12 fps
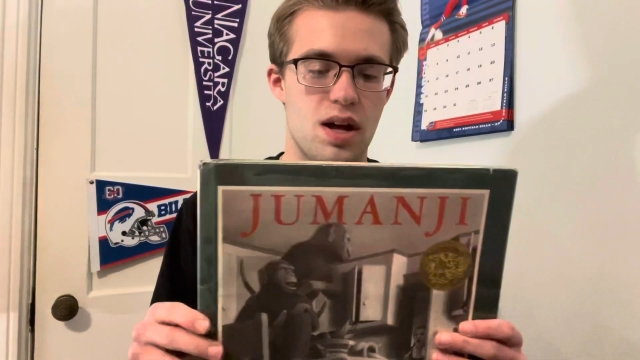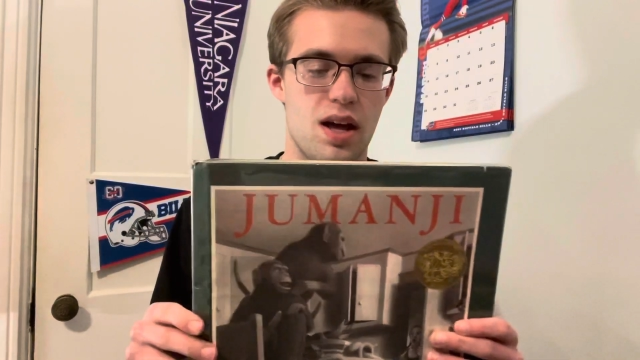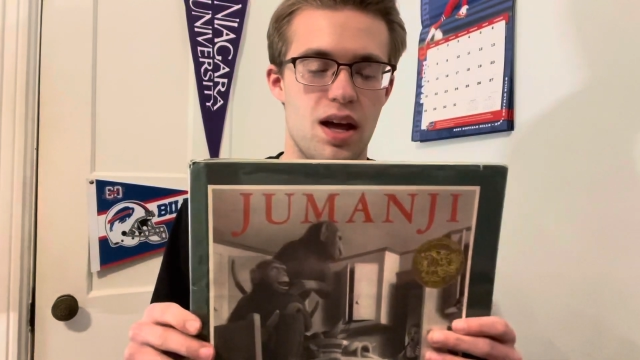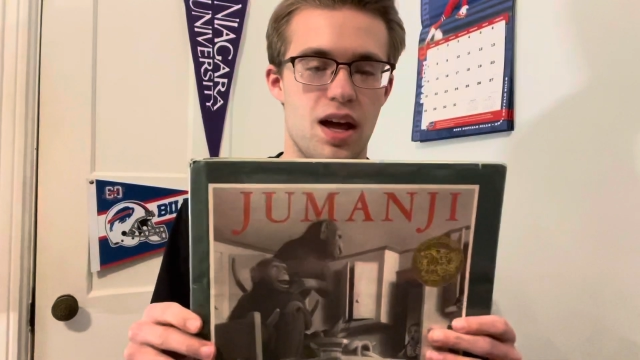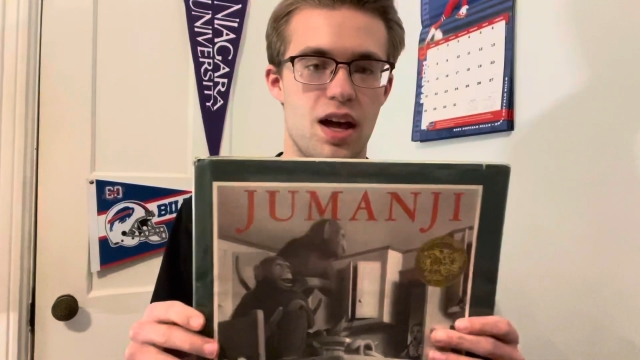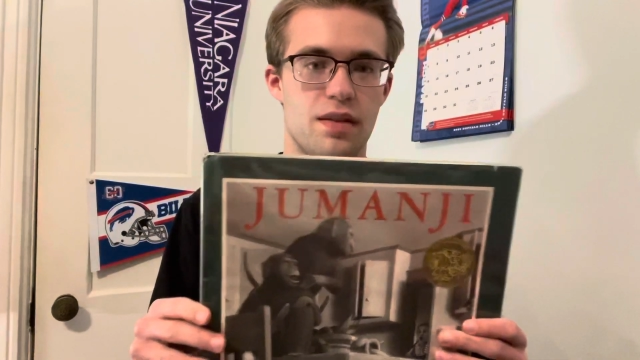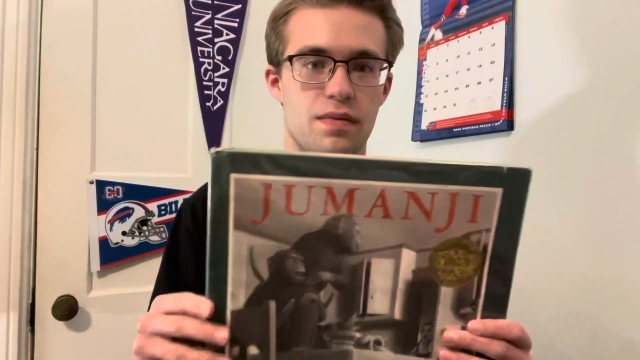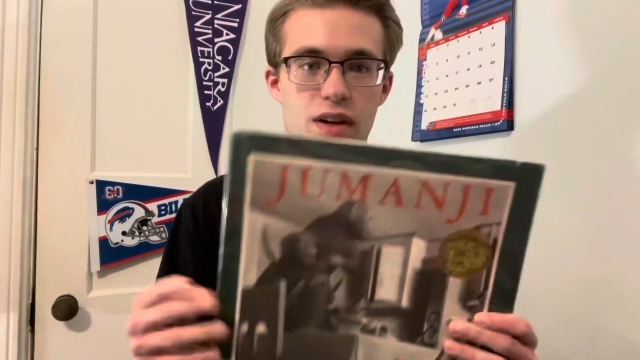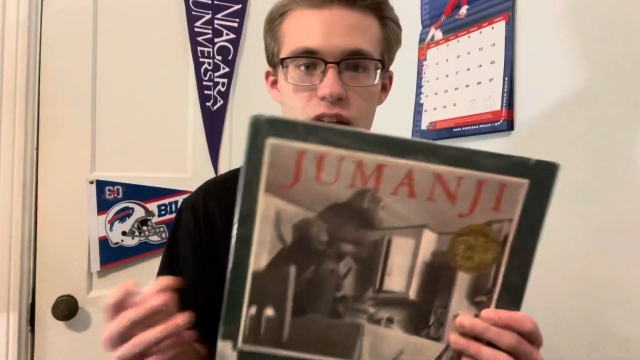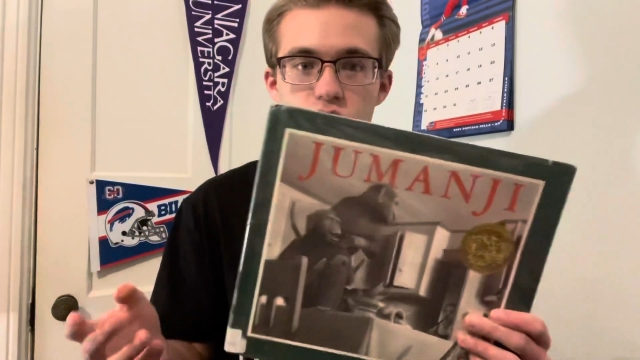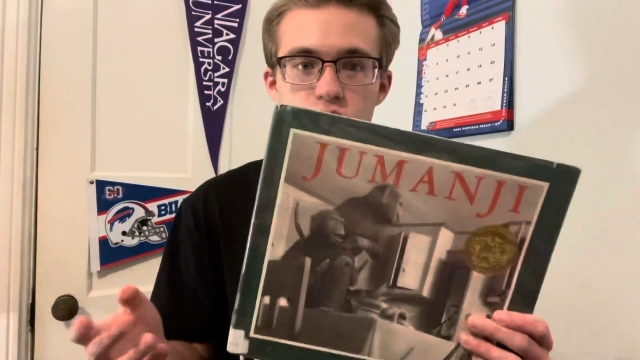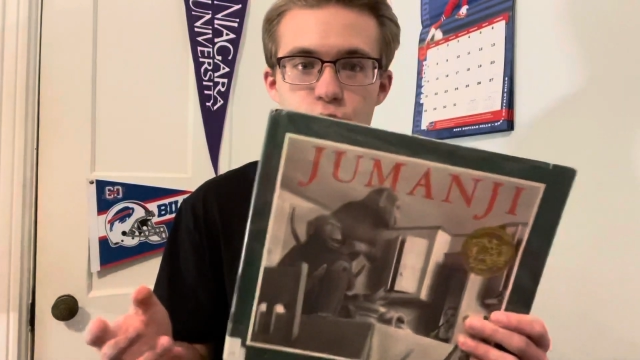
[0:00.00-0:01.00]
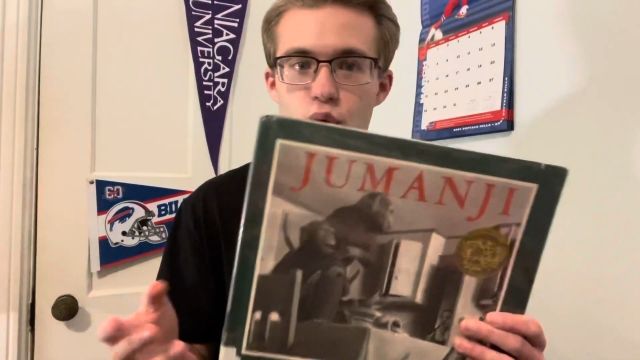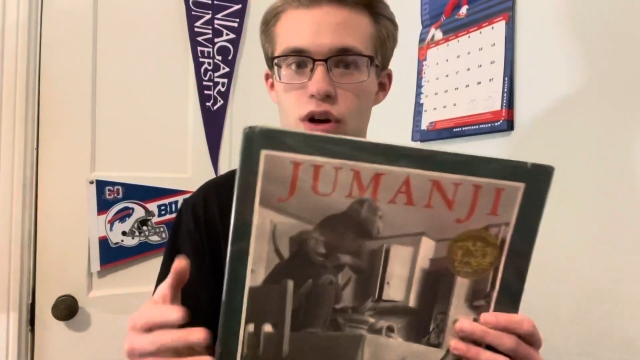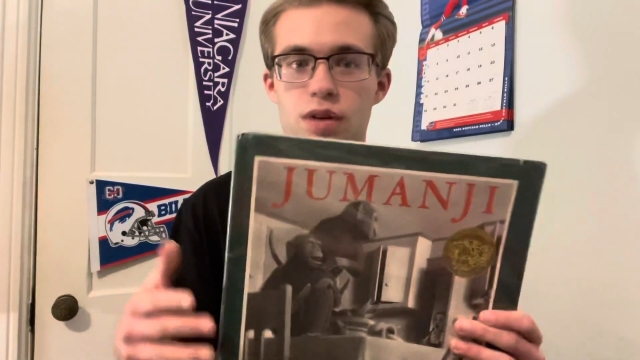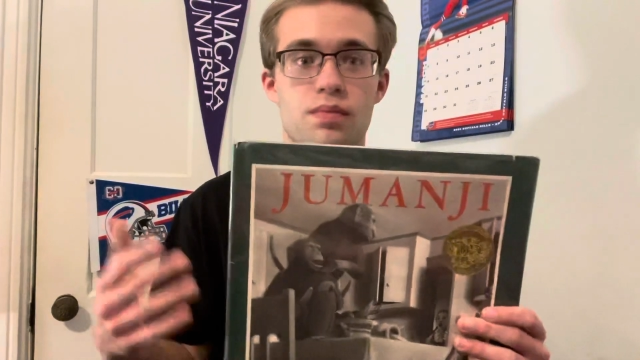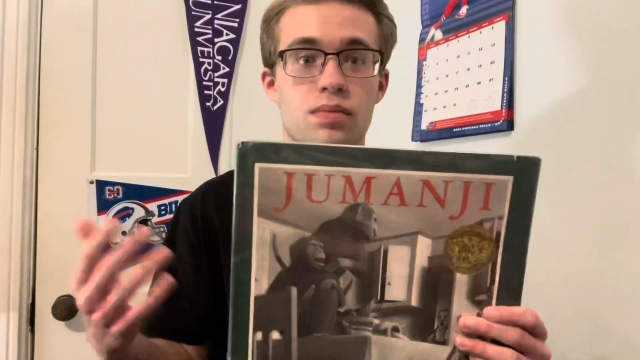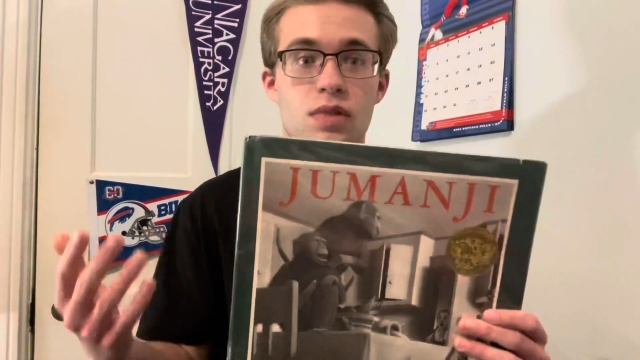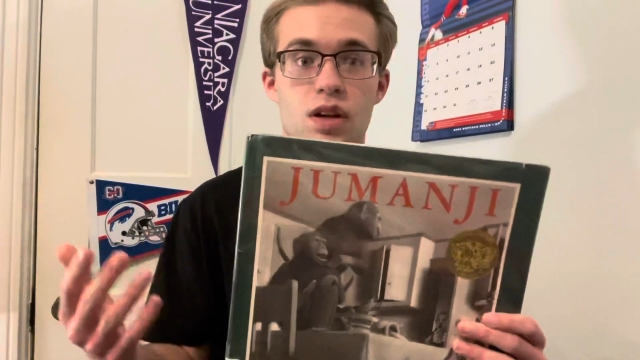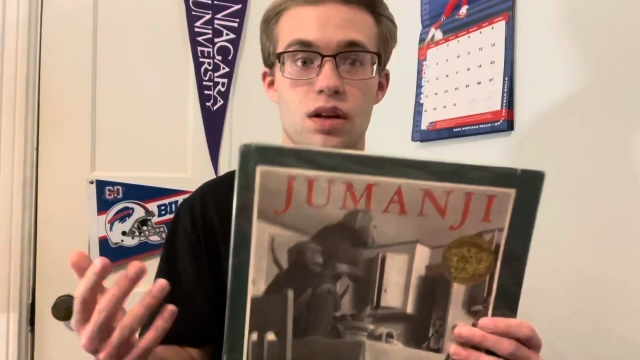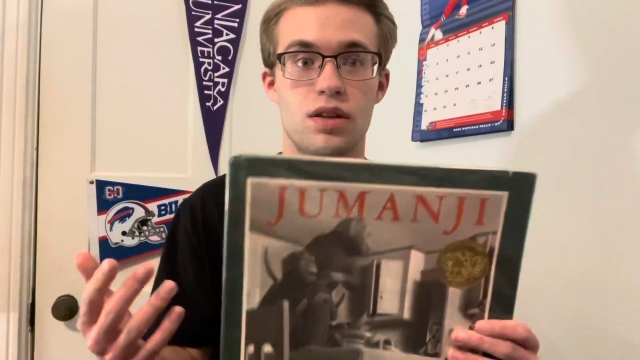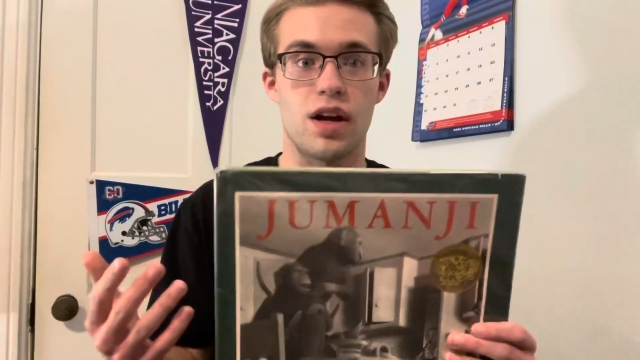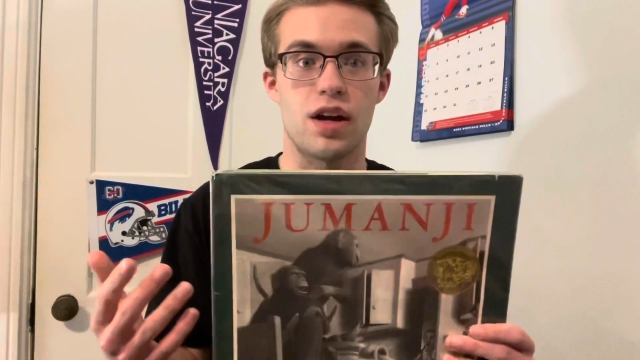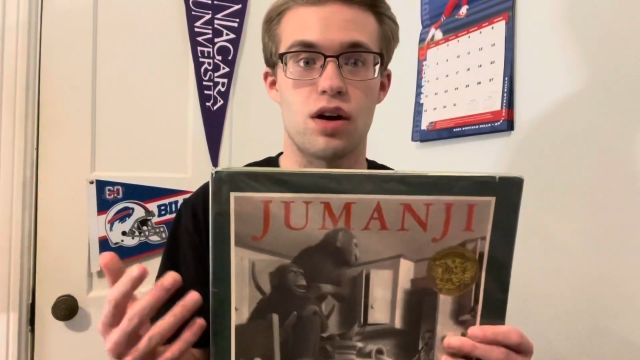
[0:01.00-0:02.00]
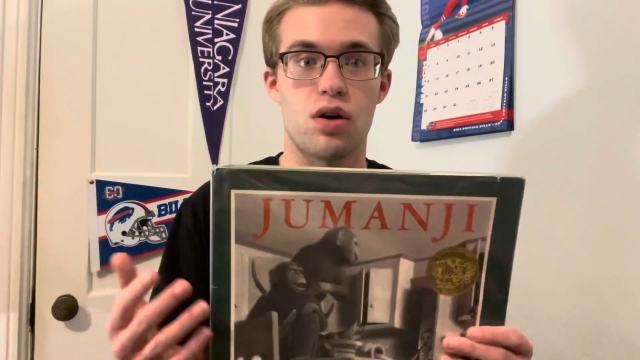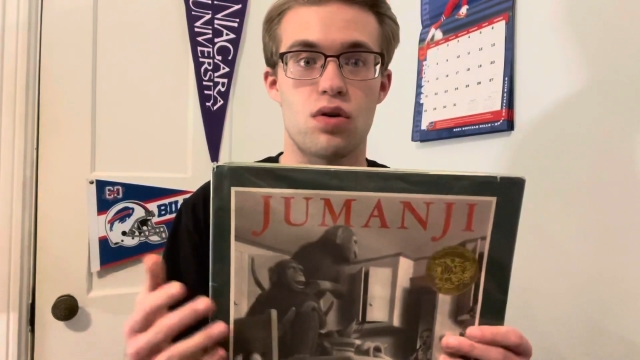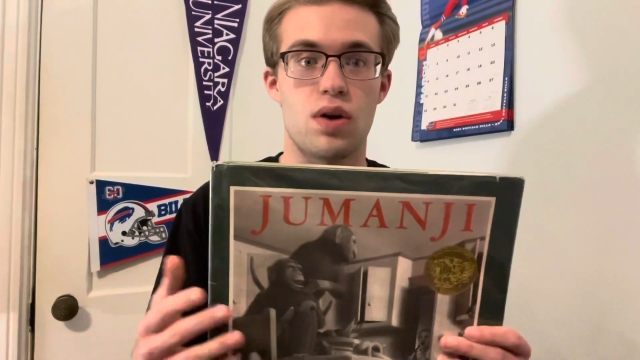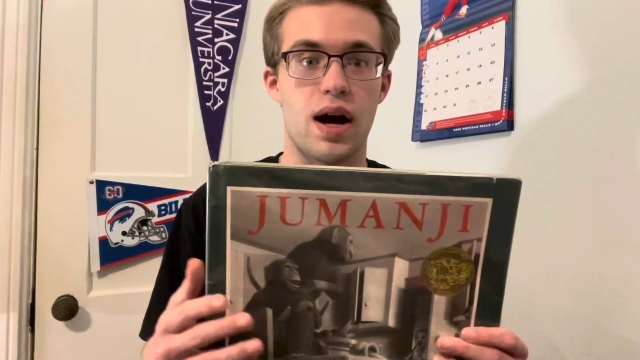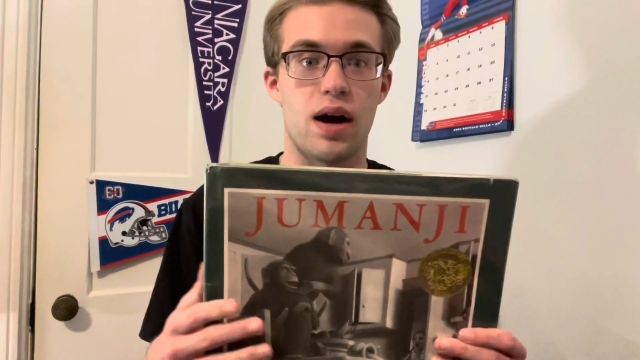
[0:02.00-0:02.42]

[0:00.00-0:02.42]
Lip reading: And the kids are bored. They go